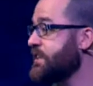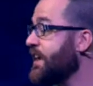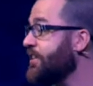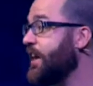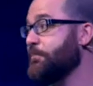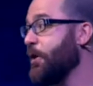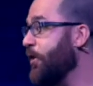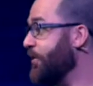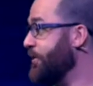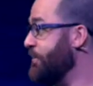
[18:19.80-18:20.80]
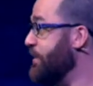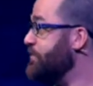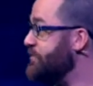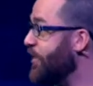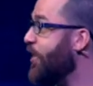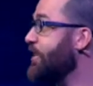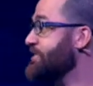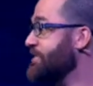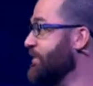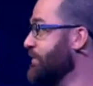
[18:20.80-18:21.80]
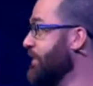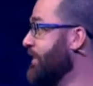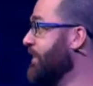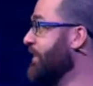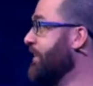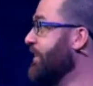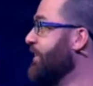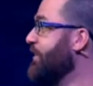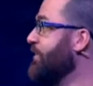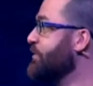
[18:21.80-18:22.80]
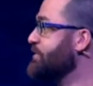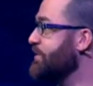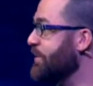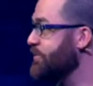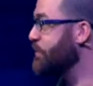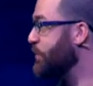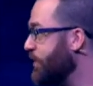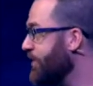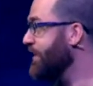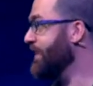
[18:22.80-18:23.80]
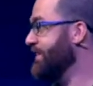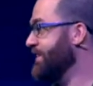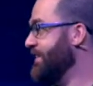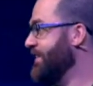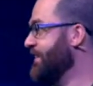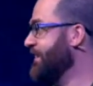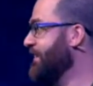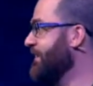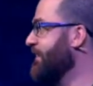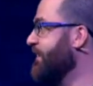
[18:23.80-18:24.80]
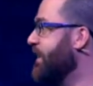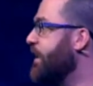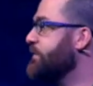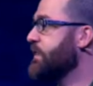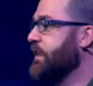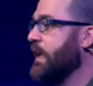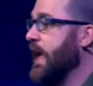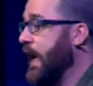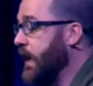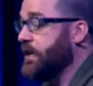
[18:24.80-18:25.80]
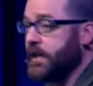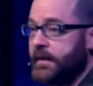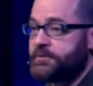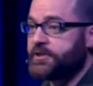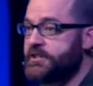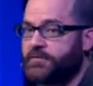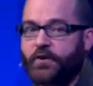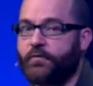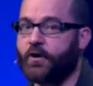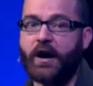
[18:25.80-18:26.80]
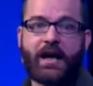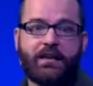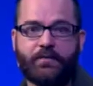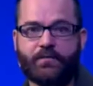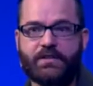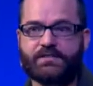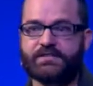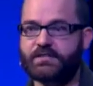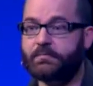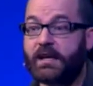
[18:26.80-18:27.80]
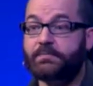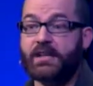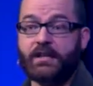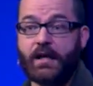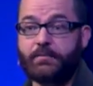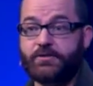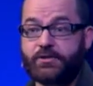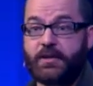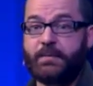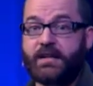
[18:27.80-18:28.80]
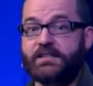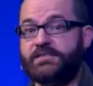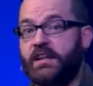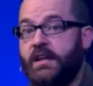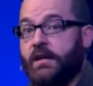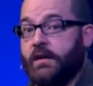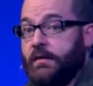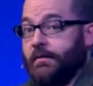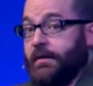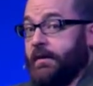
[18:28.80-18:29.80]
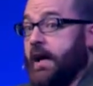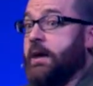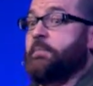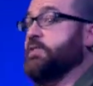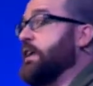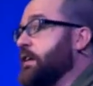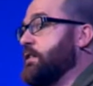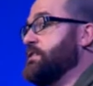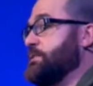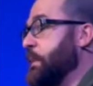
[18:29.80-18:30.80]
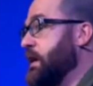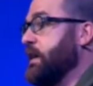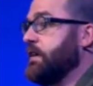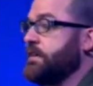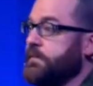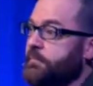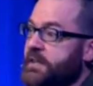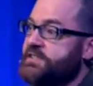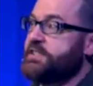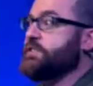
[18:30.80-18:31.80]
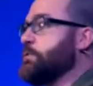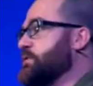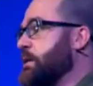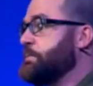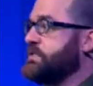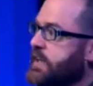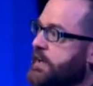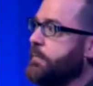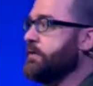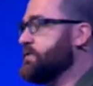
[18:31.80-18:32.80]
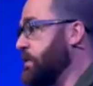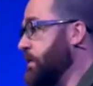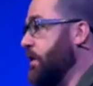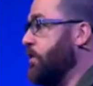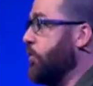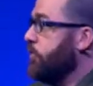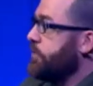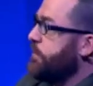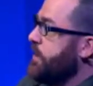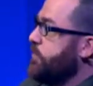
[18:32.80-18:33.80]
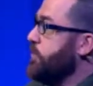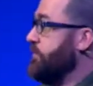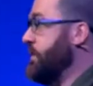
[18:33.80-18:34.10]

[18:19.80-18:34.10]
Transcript: and I climbed all of them. It was awesome, it, was, it was brilliant loved, and I climbed trees for a variety of reasons. Sometimes I climbed a tree because hypothetically speaking, my sister was upset about something her older brother would have